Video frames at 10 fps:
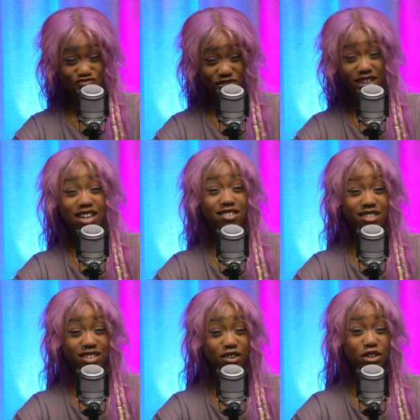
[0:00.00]
than to
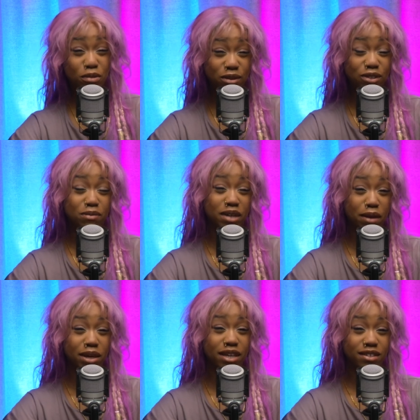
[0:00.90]
tell you what's on my
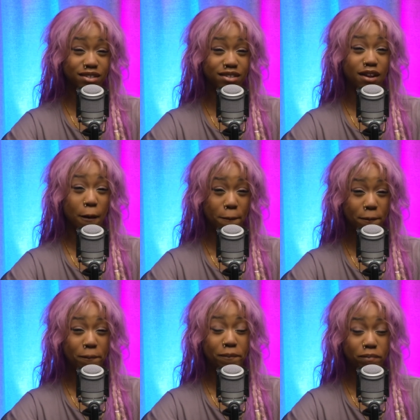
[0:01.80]
mind.
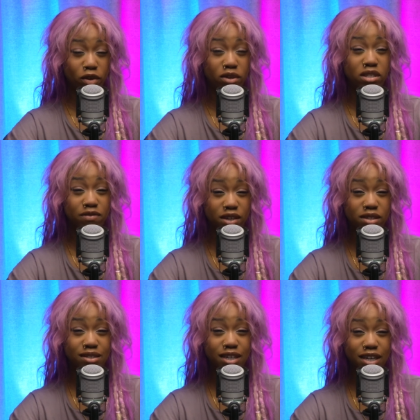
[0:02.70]
Because if I
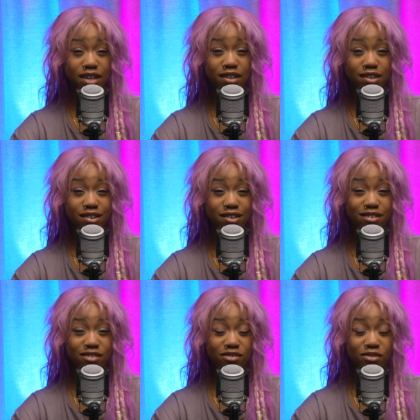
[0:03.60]
say
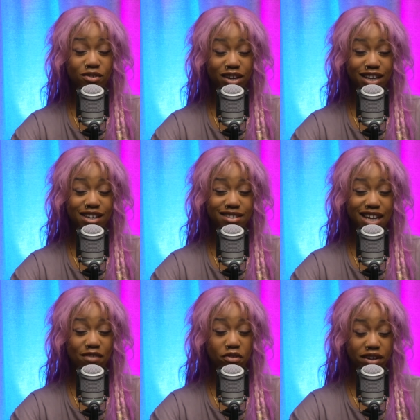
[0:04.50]
what it is
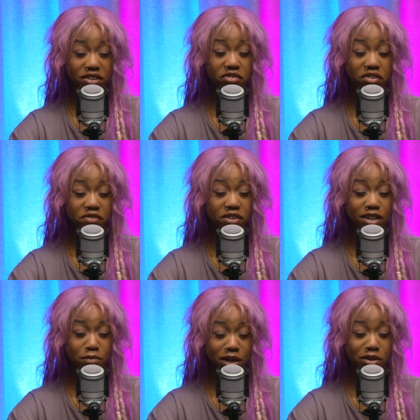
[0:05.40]
that I've already drafted
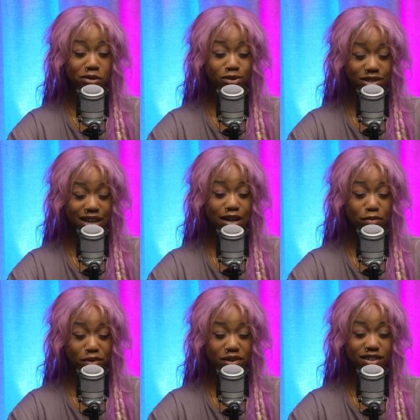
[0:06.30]
in my notes
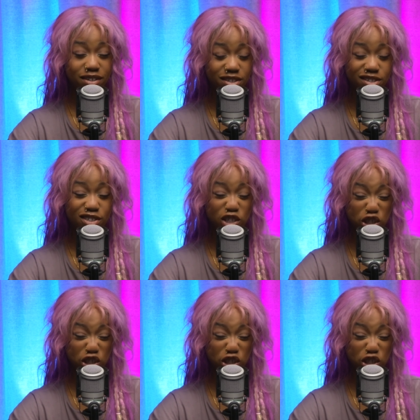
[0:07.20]
app to